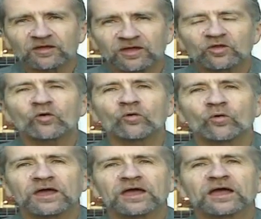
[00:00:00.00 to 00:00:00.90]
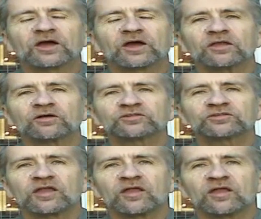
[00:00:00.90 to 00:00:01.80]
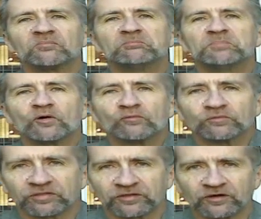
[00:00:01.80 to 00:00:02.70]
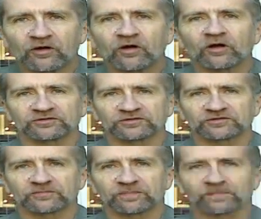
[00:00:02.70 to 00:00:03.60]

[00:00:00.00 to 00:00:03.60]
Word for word: No, God looks on both hearts.